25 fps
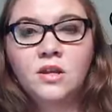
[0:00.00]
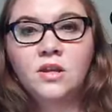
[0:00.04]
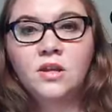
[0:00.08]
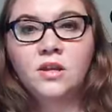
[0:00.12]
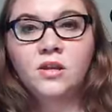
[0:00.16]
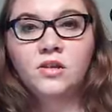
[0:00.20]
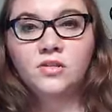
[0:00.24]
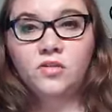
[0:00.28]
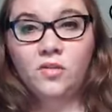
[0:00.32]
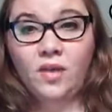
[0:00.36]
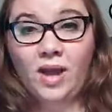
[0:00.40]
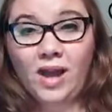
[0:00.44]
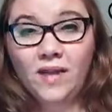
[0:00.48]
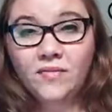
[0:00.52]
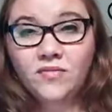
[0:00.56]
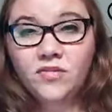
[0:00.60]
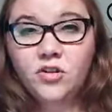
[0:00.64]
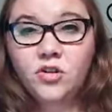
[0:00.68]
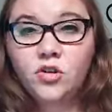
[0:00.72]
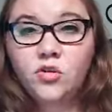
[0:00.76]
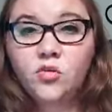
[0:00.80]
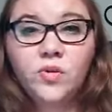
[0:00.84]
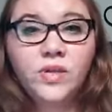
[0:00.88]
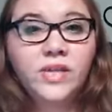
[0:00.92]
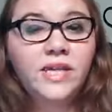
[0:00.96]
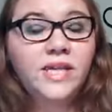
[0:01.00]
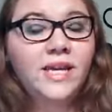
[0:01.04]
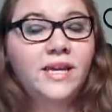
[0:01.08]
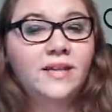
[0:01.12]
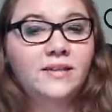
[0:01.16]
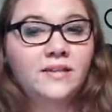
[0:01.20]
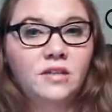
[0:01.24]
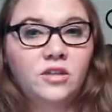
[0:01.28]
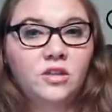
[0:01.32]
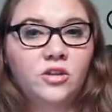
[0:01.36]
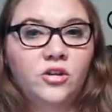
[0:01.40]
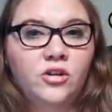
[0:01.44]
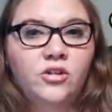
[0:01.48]
So after you really get
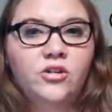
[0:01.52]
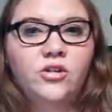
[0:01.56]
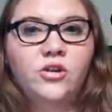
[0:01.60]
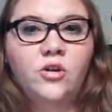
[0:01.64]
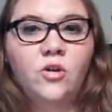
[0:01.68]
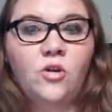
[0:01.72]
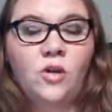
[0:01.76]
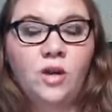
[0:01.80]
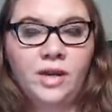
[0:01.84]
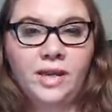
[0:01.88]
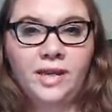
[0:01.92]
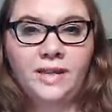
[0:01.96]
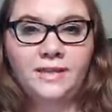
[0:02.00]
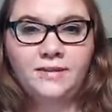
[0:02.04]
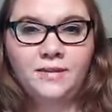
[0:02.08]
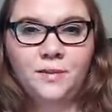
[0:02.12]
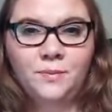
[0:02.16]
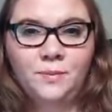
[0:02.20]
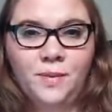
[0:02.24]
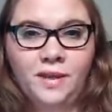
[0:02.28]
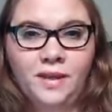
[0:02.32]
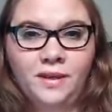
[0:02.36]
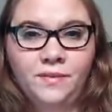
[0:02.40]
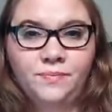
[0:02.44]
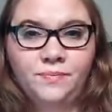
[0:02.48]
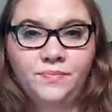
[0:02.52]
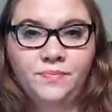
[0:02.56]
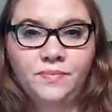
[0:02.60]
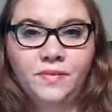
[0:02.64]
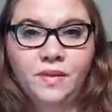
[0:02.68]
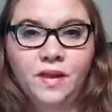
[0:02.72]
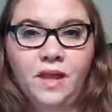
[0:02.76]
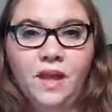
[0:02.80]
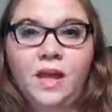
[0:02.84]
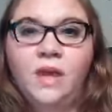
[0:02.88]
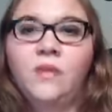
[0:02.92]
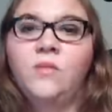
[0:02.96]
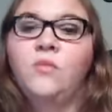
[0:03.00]
to learn your audience a bit
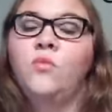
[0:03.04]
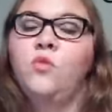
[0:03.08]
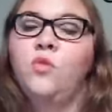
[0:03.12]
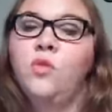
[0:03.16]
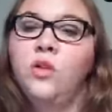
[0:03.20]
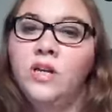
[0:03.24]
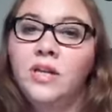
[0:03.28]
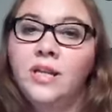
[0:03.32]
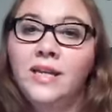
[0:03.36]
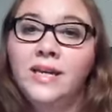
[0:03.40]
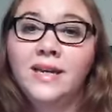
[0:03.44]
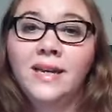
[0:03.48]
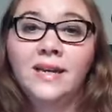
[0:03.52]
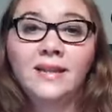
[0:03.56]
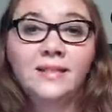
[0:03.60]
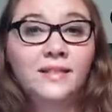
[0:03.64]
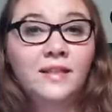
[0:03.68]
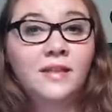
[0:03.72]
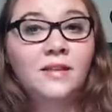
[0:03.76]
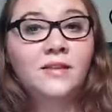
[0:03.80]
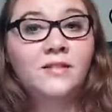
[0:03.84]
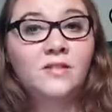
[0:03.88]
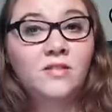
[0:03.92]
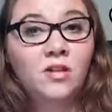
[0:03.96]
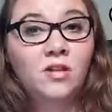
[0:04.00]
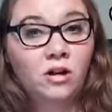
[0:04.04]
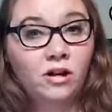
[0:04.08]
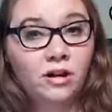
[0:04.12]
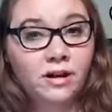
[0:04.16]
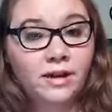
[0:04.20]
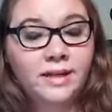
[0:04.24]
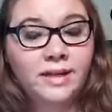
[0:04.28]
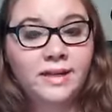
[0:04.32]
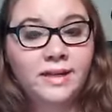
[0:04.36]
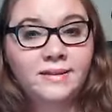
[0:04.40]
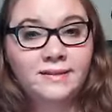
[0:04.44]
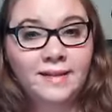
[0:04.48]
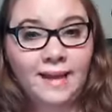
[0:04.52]
and really get the
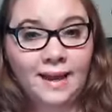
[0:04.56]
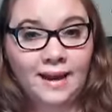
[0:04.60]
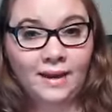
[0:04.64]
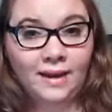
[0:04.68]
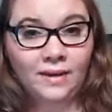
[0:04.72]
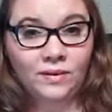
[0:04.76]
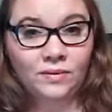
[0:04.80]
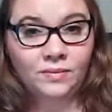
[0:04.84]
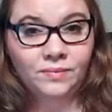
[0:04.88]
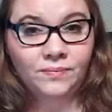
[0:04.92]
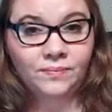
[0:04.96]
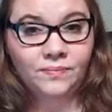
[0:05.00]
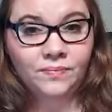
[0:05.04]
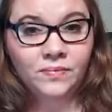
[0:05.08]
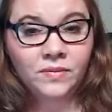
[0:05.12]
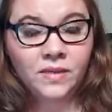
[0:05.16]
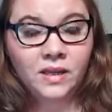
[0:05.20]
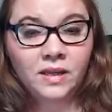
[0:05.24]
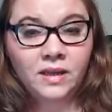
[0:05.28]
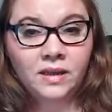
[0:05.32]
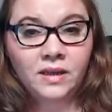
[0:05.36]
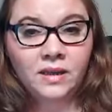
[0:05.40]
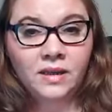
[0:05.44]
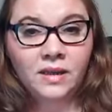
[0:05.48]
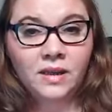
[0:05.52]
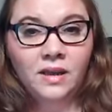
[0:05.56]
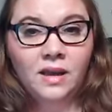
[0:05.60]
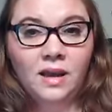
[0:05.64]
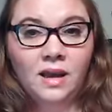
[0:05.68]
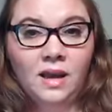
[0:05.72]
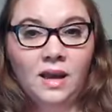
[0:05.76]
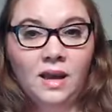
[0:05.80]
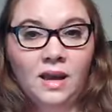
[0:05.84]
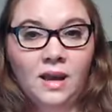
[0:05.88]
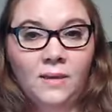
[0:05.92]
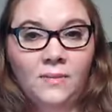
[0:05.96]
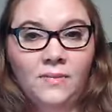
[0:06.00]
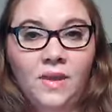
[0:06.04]
targeting down,
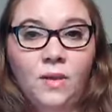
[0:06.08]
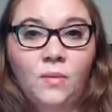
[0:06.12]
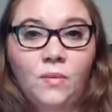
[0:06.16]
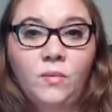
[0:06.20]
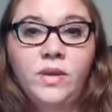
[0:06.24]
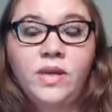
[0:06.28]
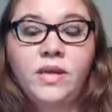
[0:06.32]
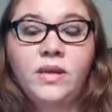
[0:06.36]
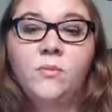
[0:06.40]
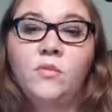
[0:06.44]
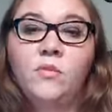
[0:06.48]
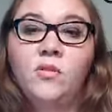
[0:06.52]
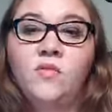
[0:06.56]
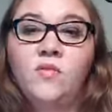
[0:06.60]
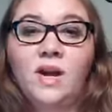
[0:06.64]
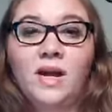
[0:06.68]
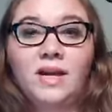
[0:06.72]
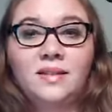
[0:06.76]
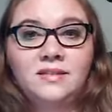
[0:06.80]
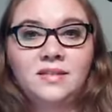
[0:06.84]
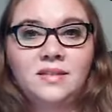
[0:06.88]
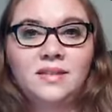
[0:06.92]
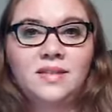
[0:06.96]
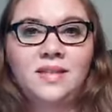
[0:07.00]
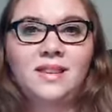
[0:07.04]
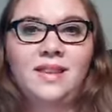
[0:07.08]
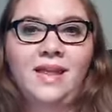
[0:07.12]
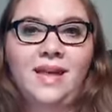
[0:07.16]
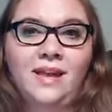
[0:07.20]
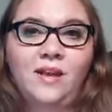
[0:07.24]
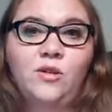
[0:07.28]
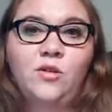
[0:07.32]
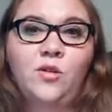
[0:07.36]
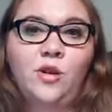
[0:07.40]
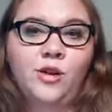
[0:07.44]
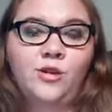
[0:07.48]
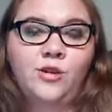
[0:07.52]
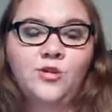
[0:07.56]
then we can move on to the
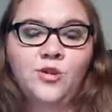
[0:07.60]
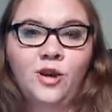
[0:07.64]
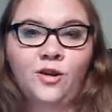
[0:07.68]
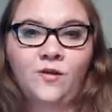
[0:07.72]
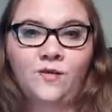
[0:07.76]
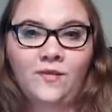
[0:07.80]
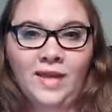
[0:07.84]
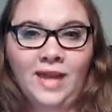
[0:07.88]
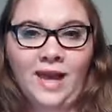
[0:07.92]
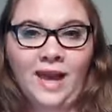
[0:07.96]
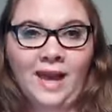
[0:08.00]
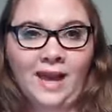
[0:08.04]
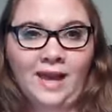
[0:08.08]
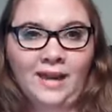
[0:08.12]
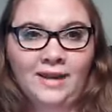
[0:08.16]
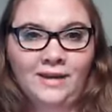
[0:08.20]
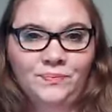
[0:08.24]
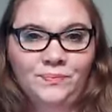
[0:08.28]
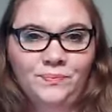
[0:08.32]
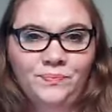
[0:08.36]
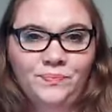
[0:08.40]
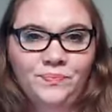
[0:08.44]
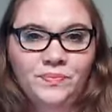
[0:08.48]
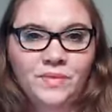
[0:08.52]
language of the ad.